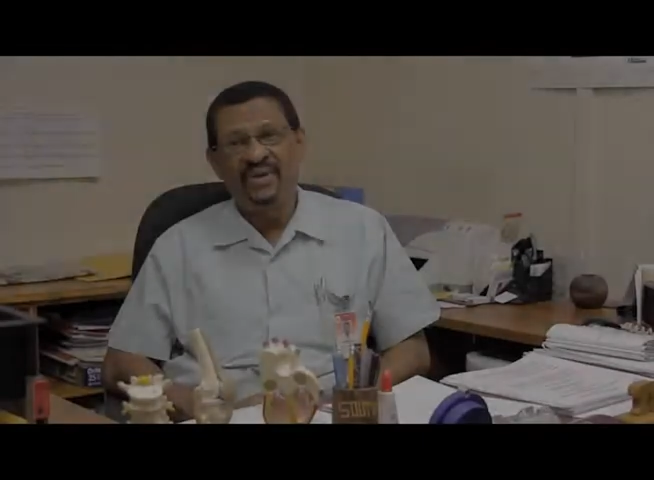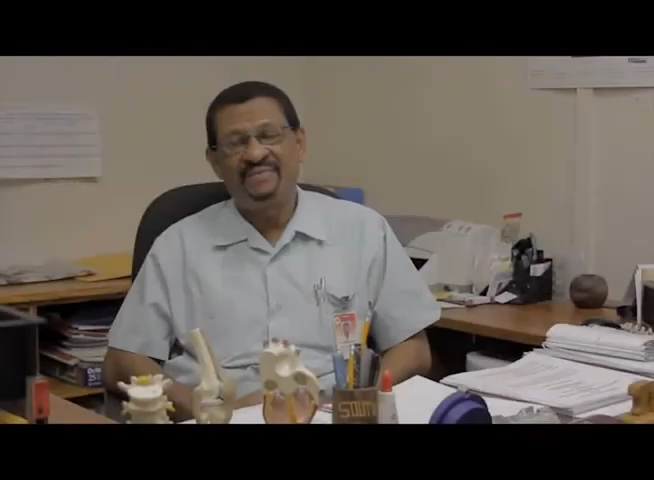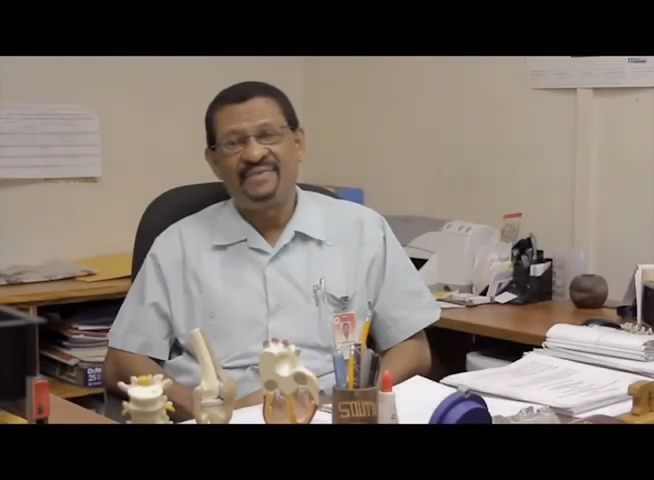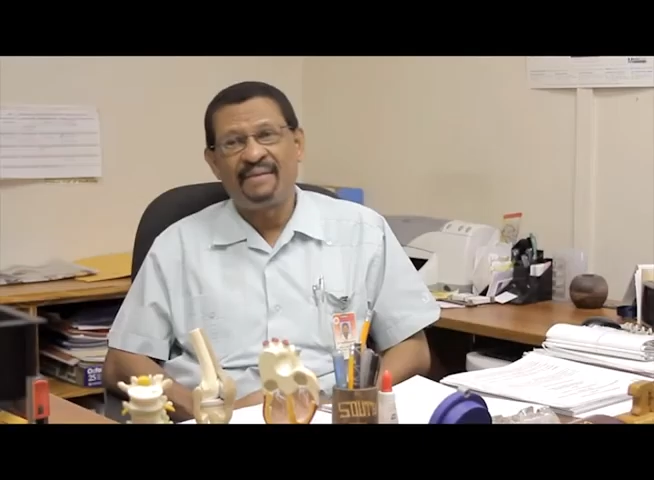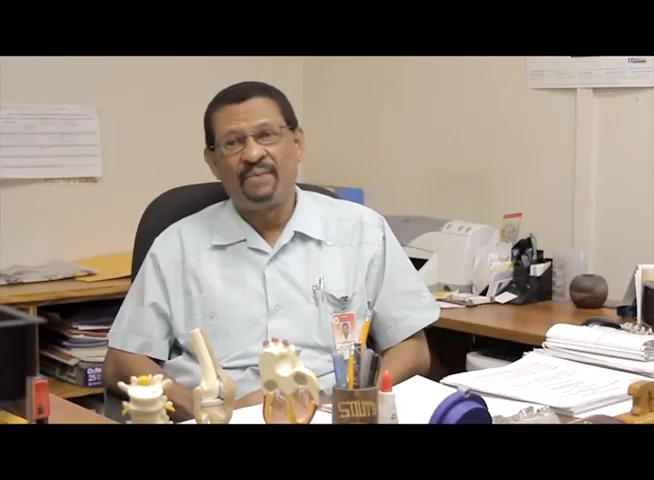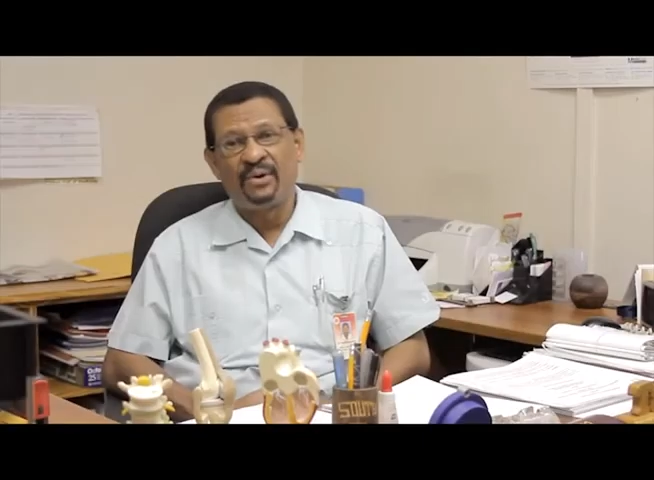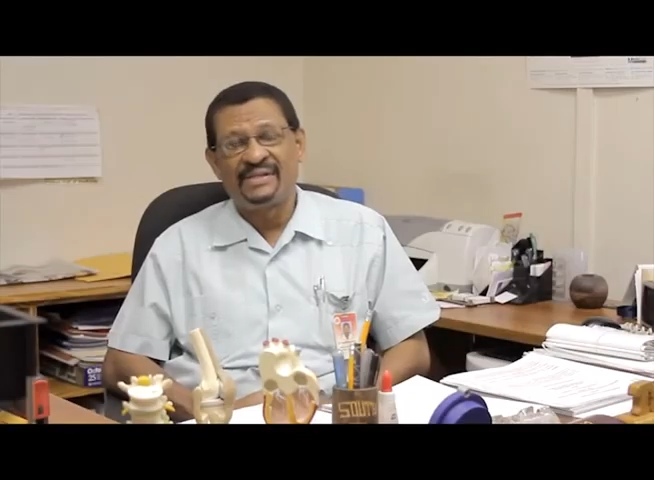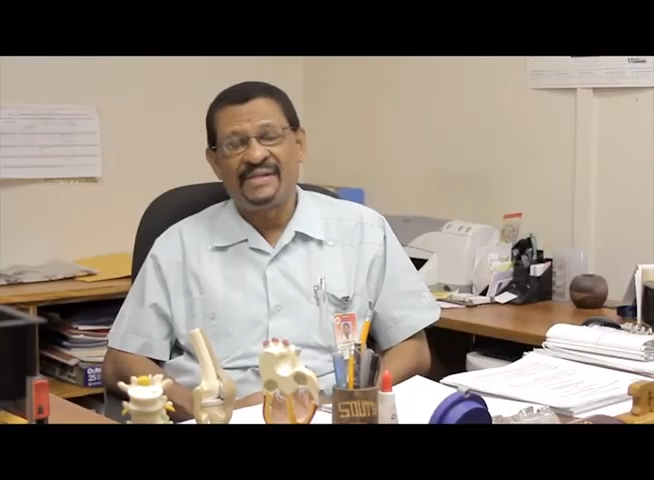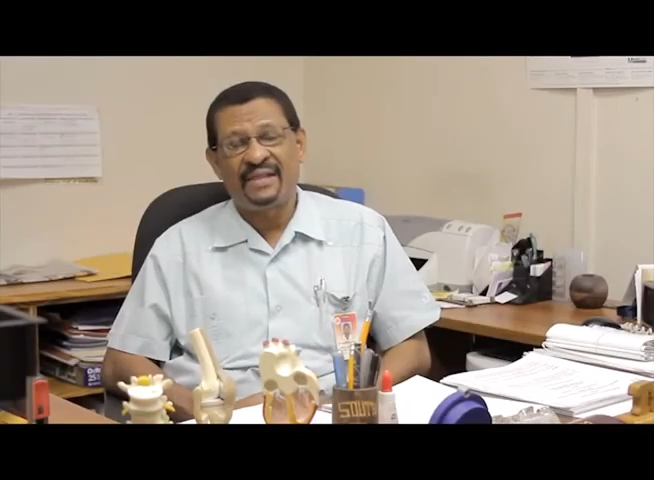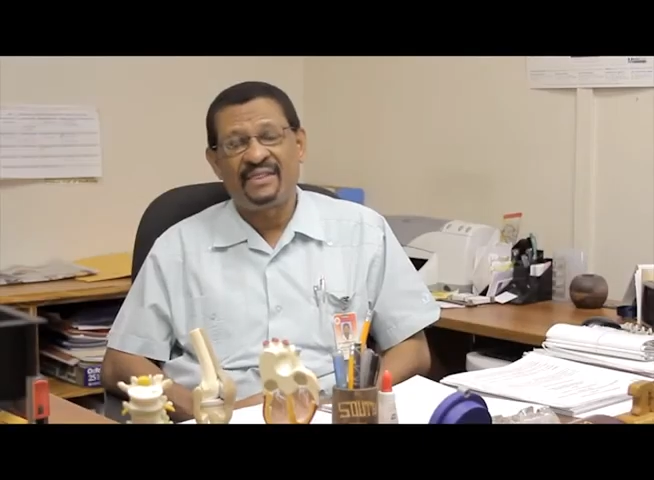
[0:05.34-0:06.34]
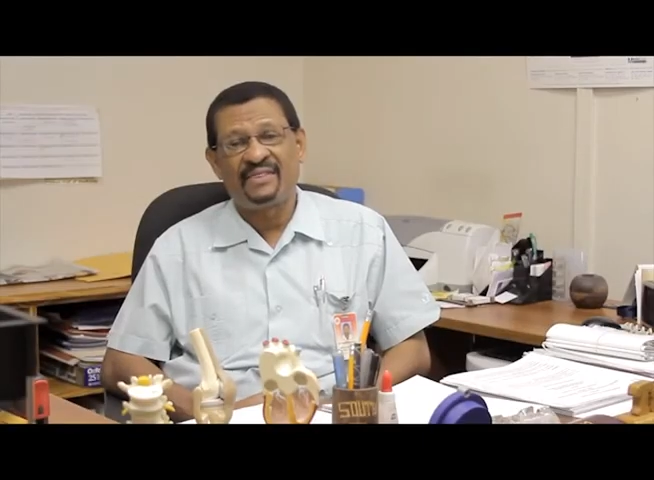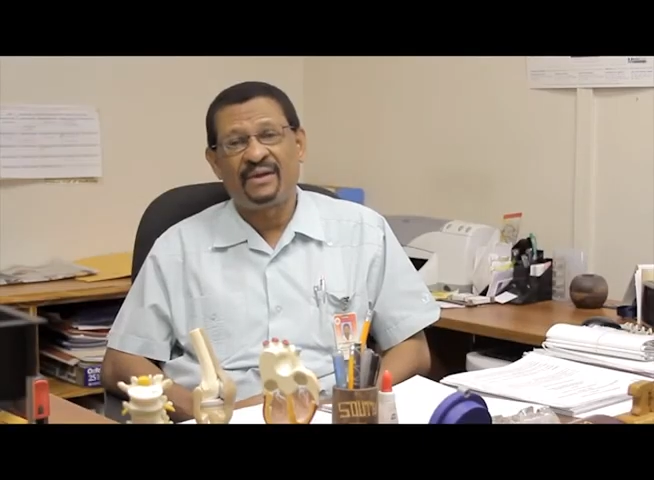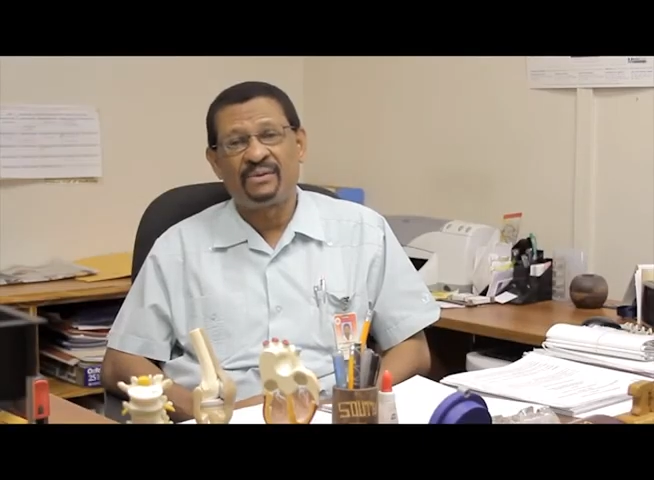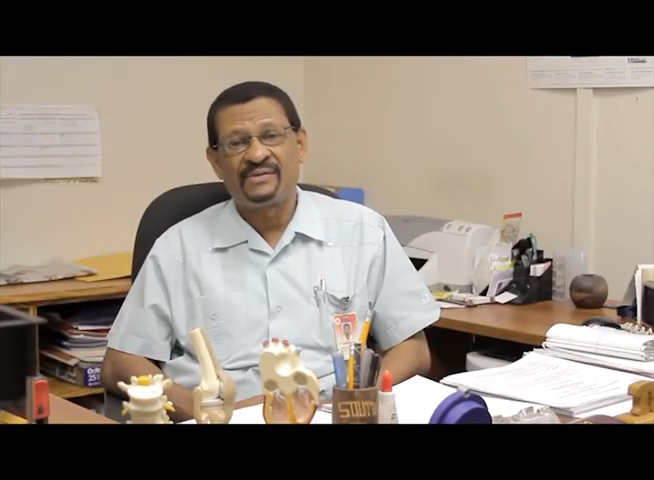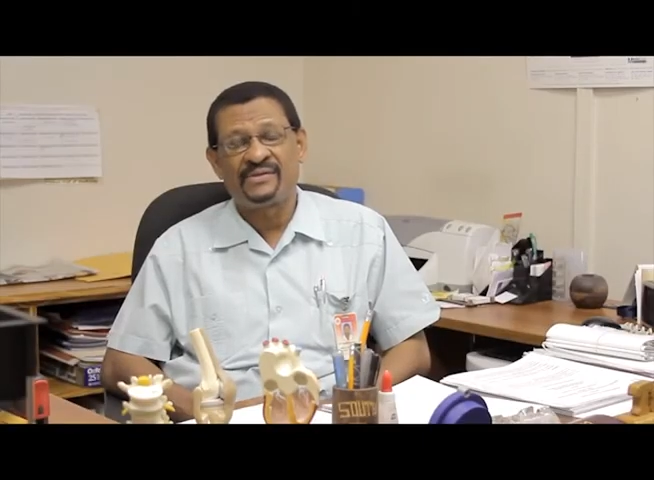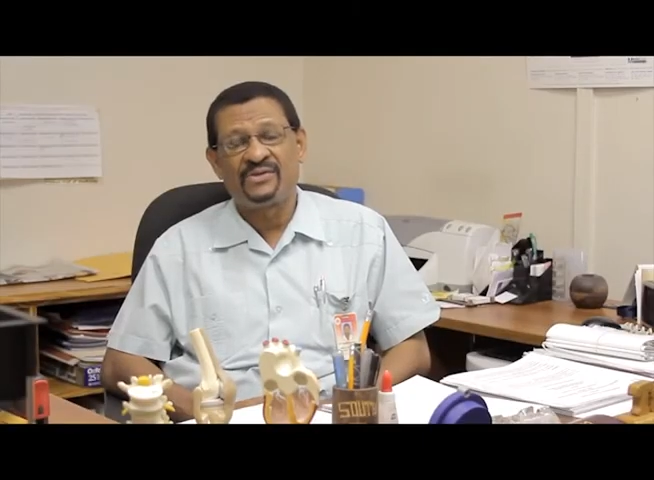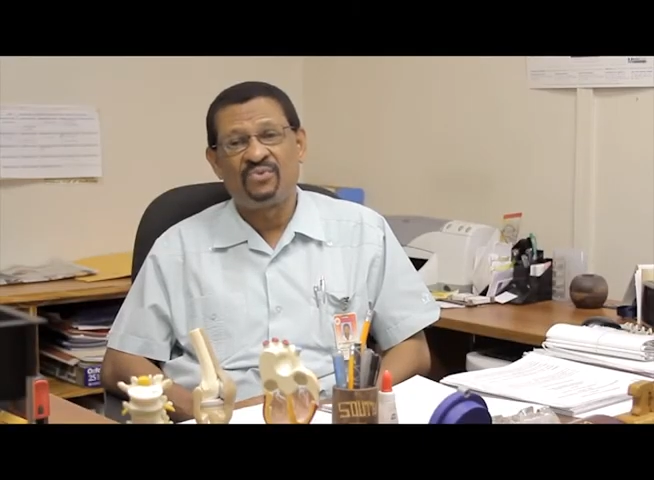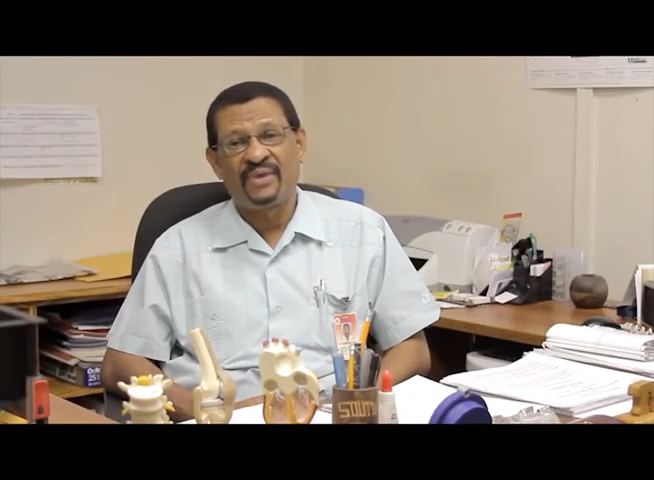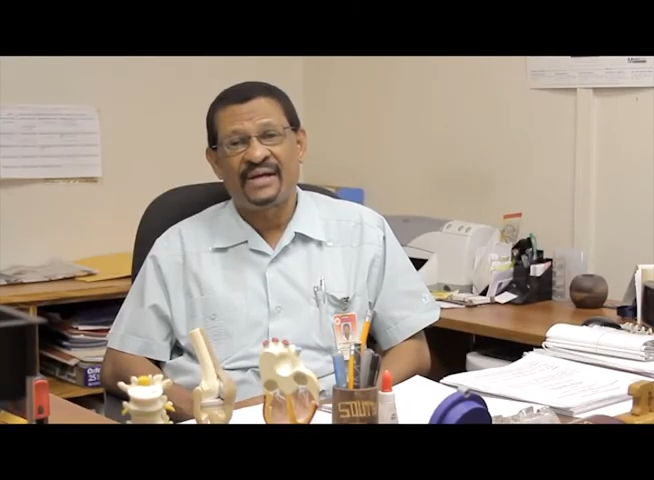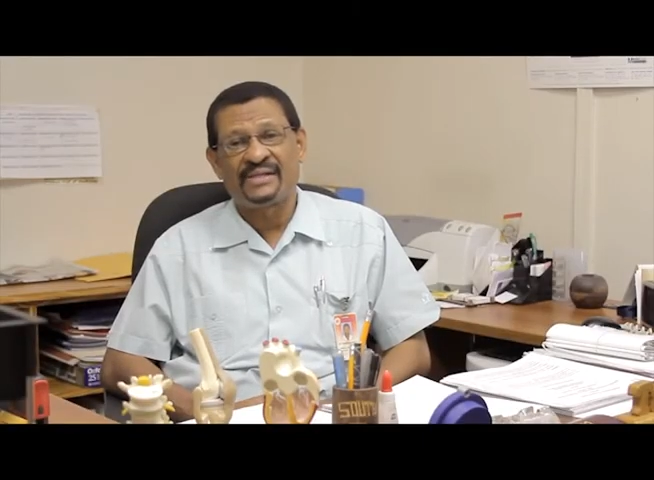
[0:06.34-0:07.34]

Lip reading: We see about 10,000 new